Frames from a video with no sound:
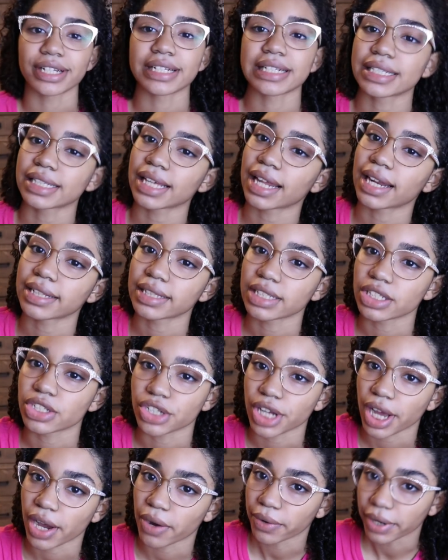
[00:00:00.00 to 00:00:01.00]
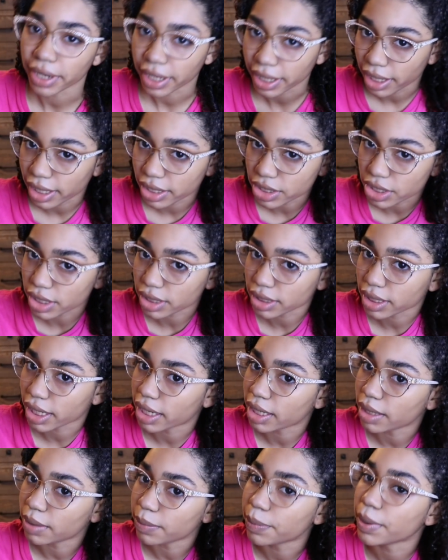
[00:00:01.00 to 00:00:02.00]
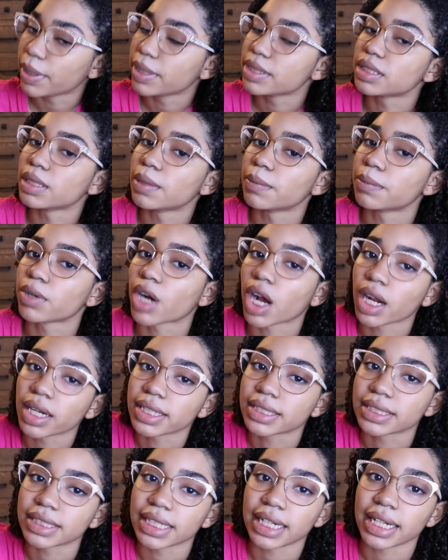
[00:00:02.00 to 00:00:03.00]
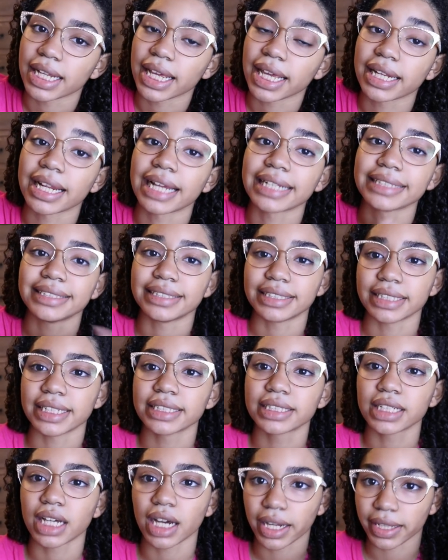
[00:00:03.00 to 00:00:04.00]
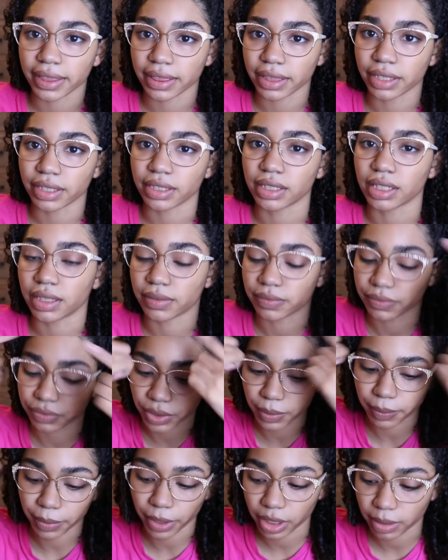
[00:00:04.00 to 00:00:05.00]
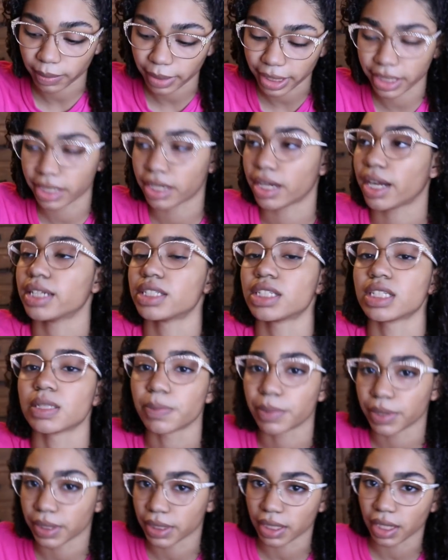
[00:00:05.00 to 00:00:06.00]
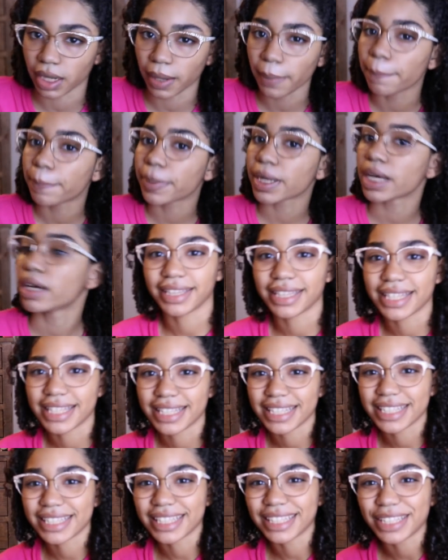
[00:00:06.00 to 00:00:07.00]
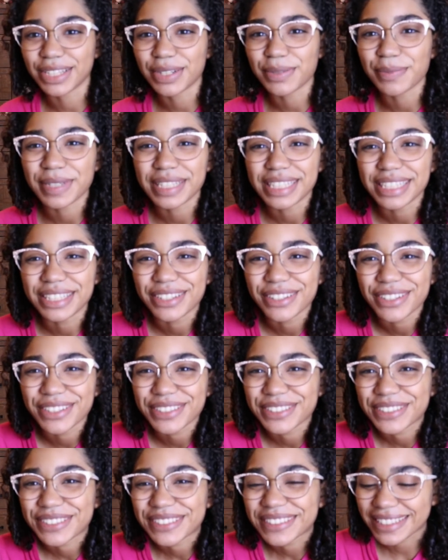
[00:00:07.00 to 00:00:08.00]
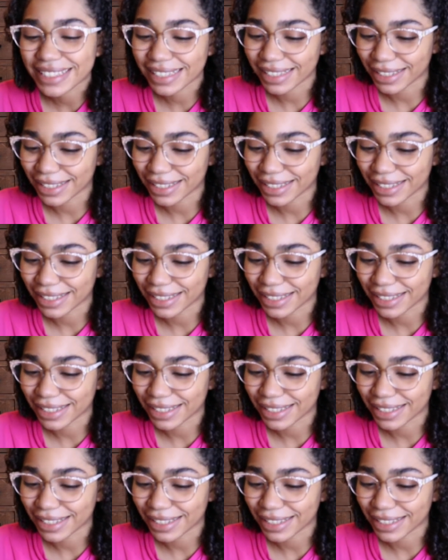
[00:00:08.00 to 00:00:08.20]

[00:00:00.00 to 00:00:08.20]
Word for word: I just got out the shower and I just kind of put some product in it, and I did cut the um, front part of my hair. I just put it up. This is the little bitty curls.